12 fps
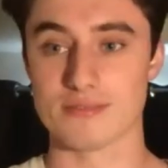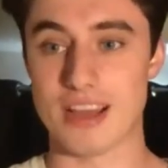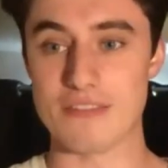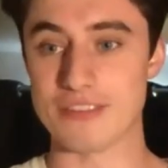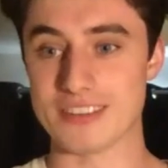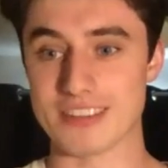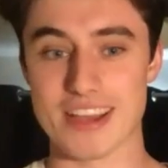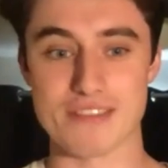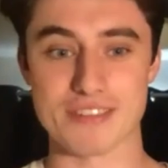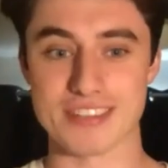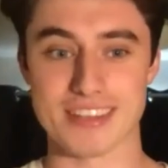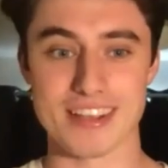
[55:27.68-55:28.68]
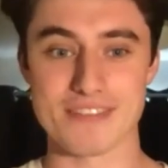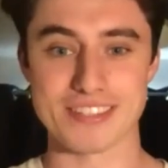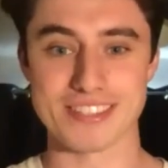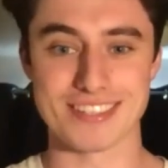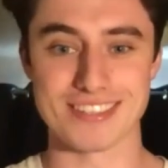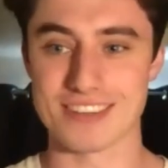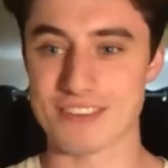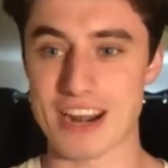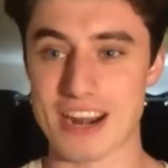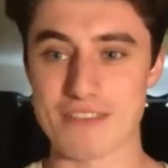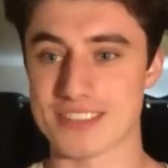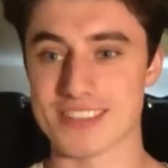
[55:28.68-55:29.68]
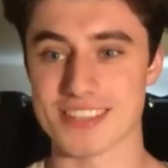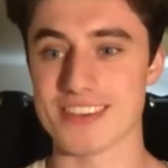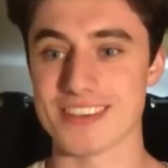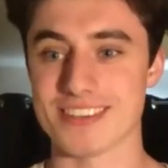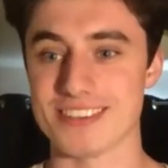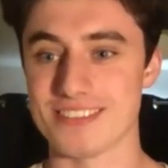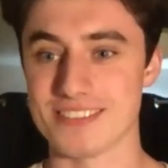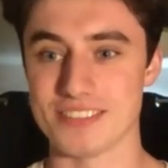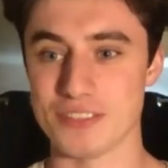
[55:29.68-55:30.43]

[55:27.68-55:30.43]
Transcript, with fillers: everything, everything, everything. Graphic design,